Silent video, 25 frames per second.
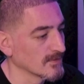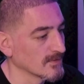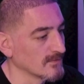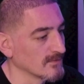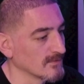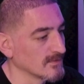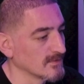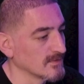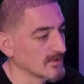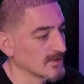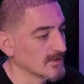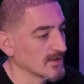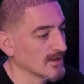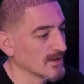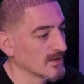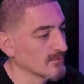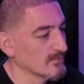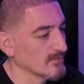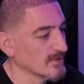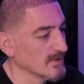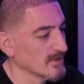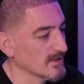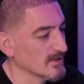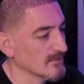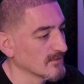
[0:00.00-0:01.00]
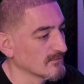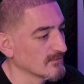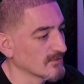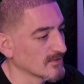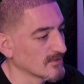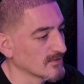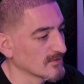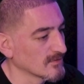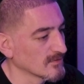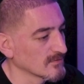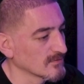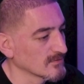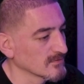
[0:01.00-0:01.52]
And then now we have
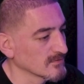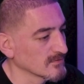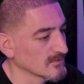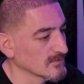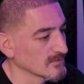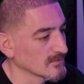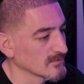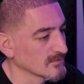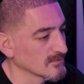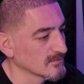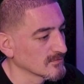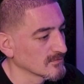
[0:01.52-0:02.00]
that audio.